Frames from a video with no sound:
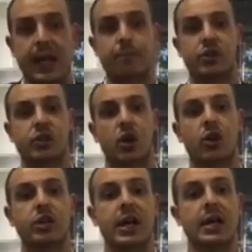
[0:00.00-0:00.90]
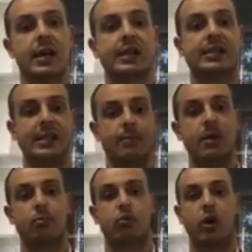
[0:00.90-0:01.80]
episode, send me a
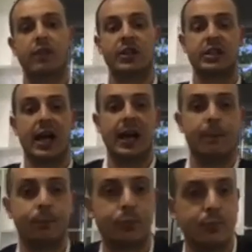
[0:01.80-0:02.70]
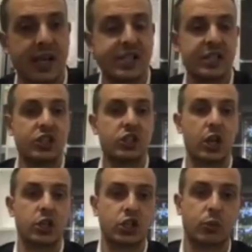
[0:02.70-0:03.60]
private message,
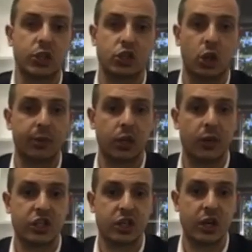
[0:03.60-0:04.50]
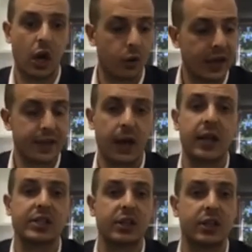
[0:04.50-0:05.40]
just with your topic question, and I'll get that
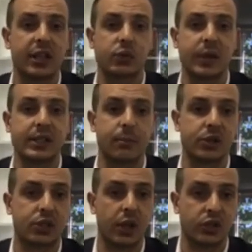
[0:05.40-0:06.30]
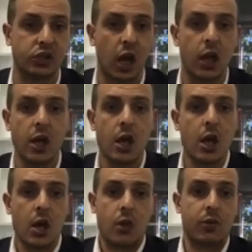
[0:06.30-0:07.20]
answered on next week's episode. So
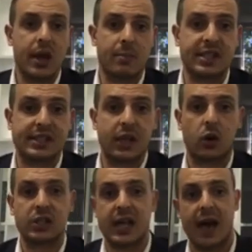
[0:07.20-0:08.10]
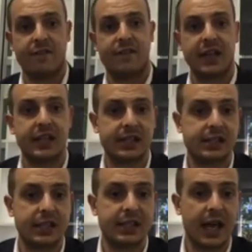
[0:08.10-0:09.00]
with that being said, guys, have a
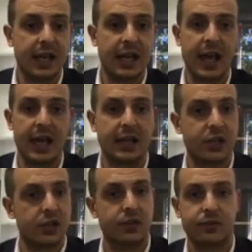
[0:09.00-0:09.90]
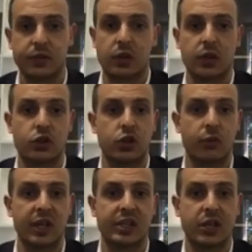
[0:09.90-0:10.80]
fantastic day, and to your
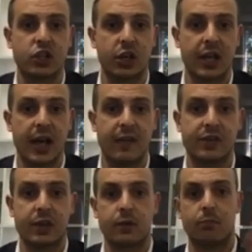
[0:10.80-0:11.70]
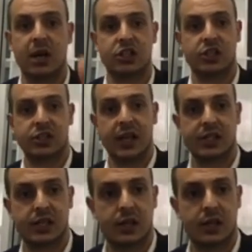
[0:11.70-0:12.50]
real estate journey, have much success.